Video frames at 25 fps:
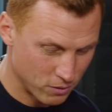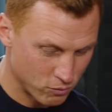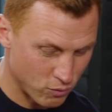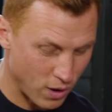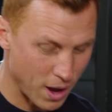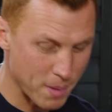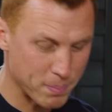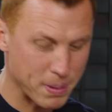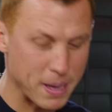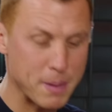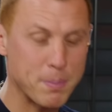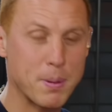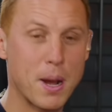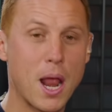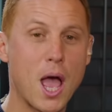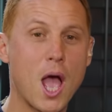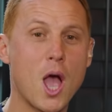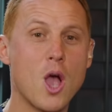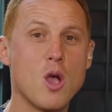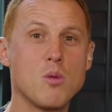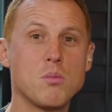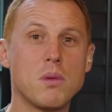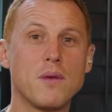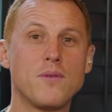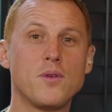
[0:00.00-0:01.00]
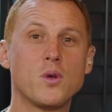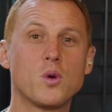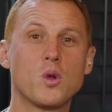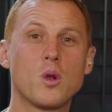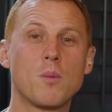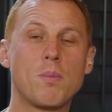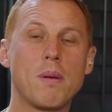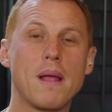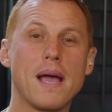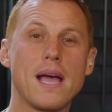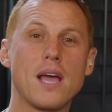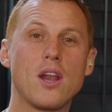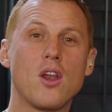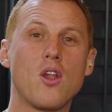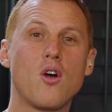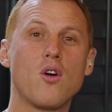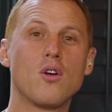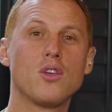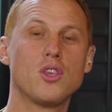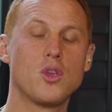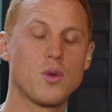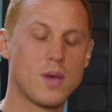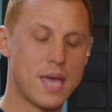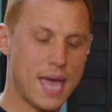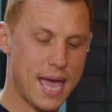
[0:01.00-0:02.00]
right, people at home, if you want to play along,
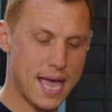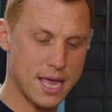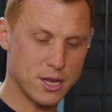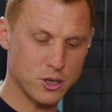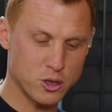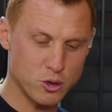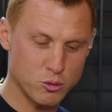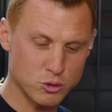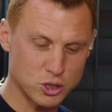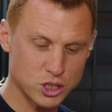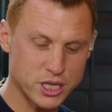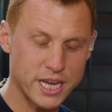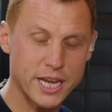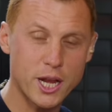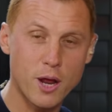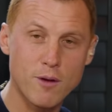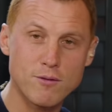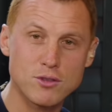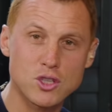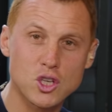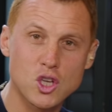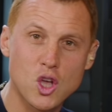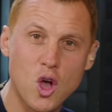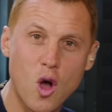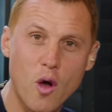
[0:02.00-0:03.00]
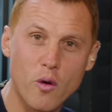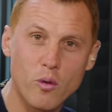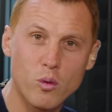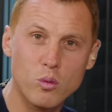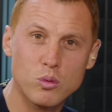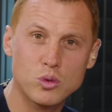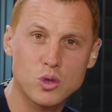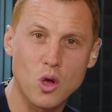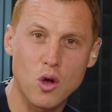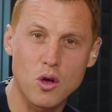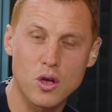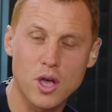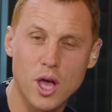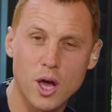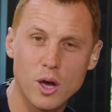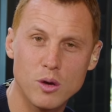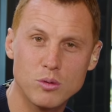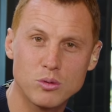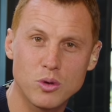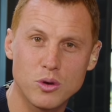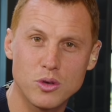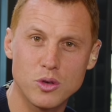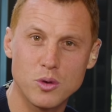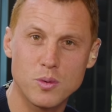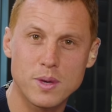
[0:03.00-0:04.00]
you can do. Just head over to coral dot co
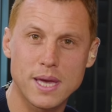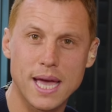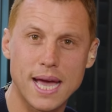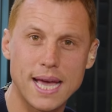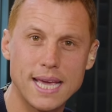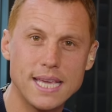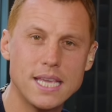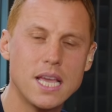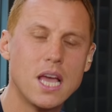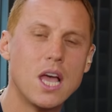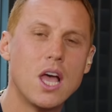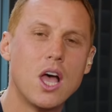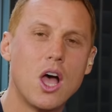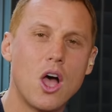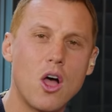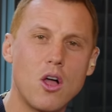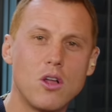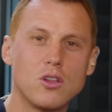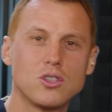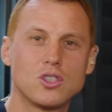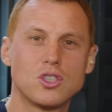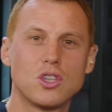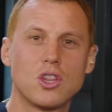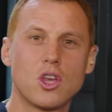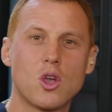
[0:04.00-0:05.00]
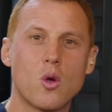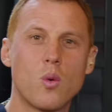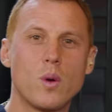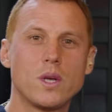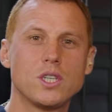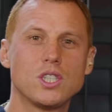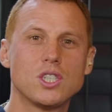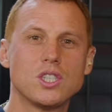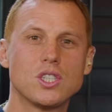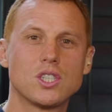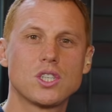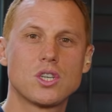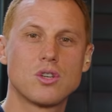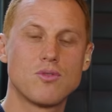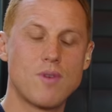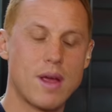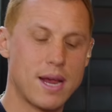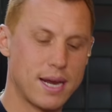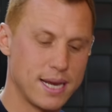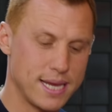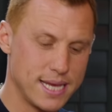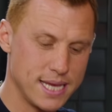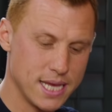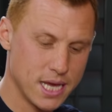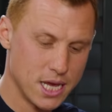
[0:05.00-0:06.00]
dot U K, answer the questions
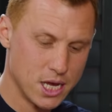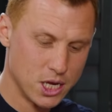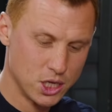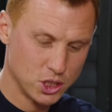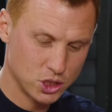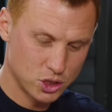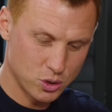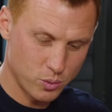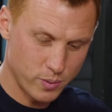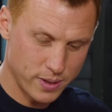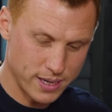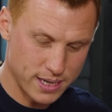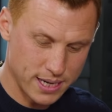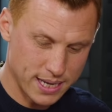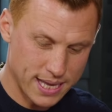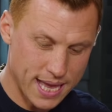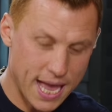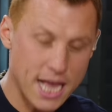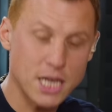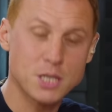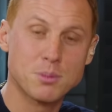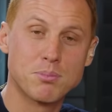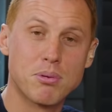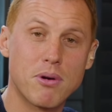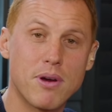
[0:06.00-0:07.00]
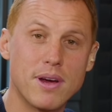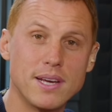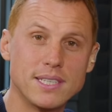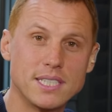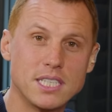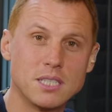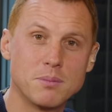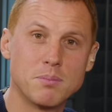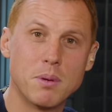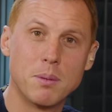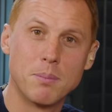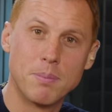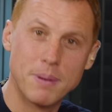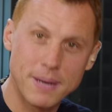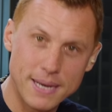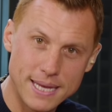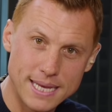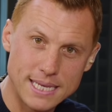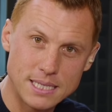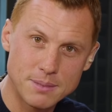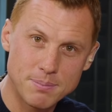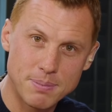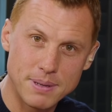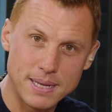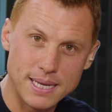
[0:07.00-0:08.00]
correctly to win cash prizes, but
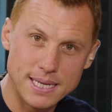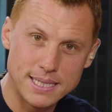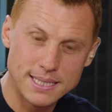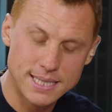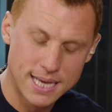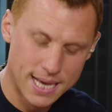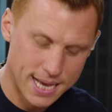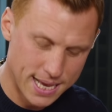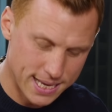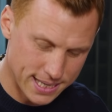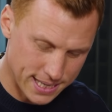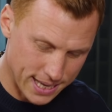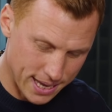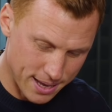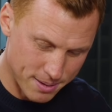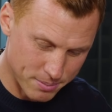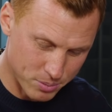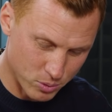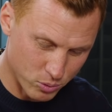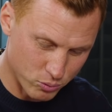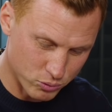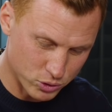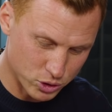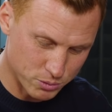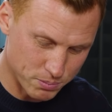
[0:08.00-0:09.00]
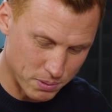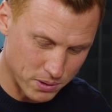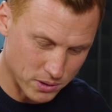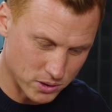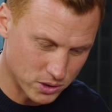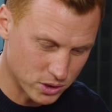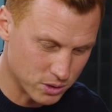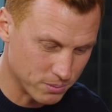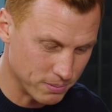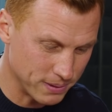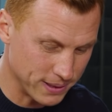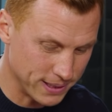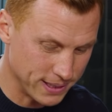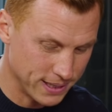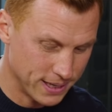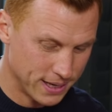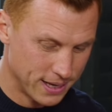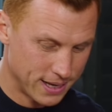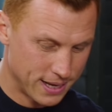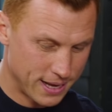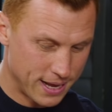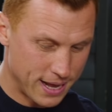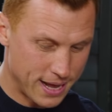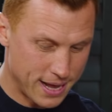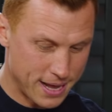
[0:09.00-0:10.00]
please, please gamble responsibly.
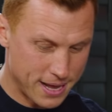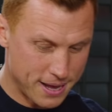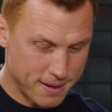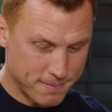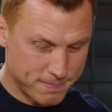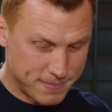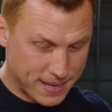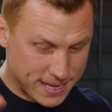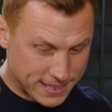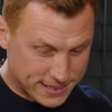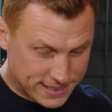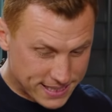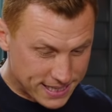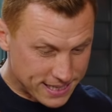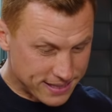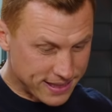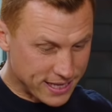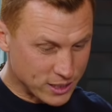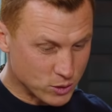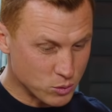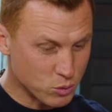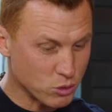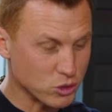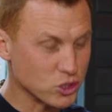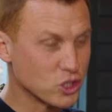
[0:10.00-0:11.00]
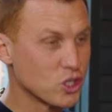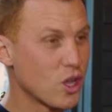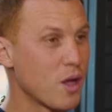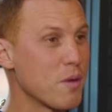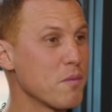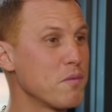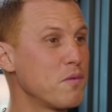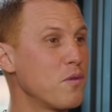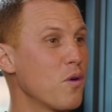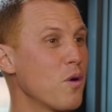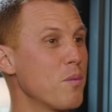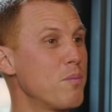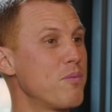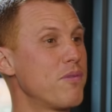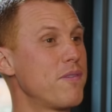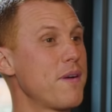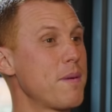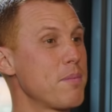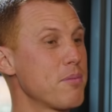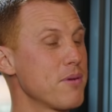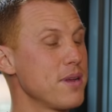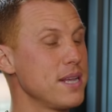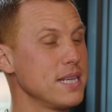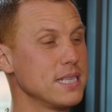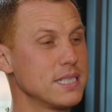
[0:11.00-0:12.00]
Uh, that's it. That's what we've got time for.
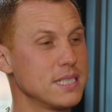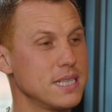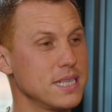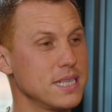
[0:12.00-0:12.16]
Fabrice,